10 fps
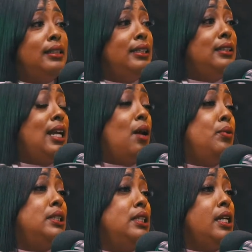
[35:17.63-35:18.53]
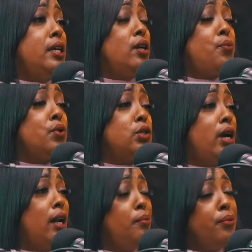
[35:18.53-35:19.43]
They said I was in the airport
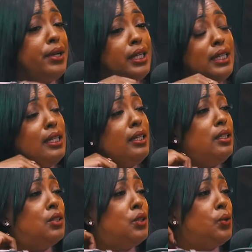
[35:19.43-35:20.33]
trying to bring keys